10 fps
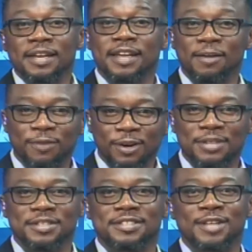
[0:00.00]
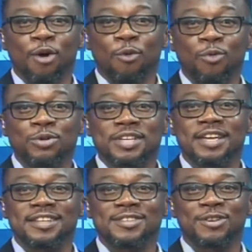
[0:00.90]
Nephrologist,
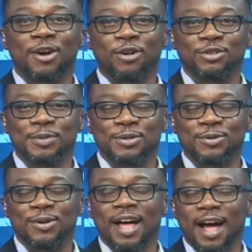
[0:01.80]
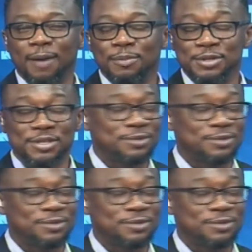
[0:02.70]
Wuse District Hospital, Abuja.